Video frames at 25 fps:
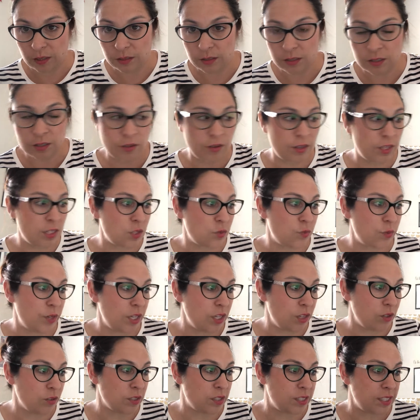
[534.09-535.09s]
So this
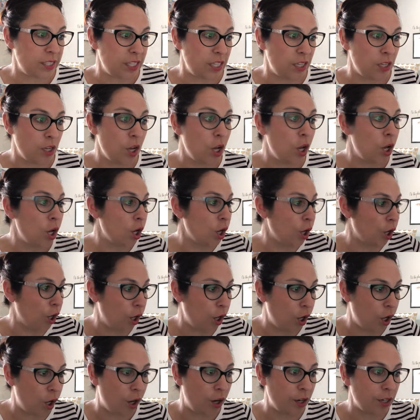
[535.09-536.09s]
week you'll see
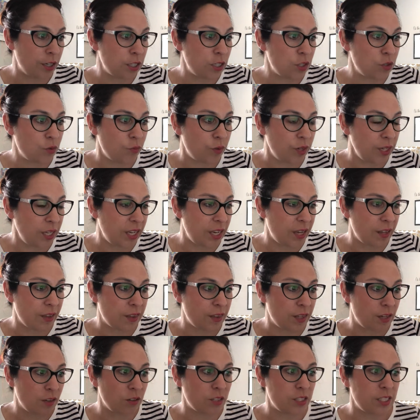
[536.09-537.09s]
August 20th,
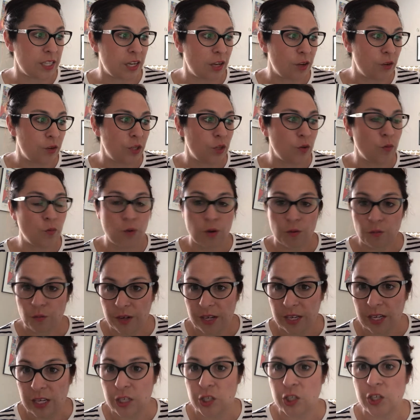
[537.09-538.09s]
it'll tell you we're
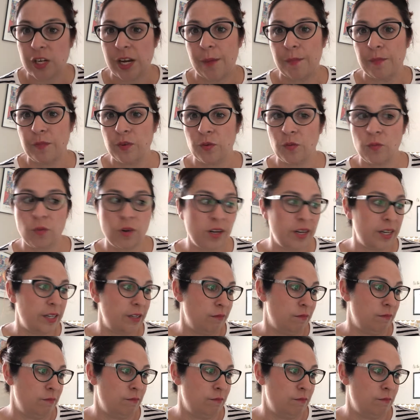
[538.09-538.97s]
reading chapter 1.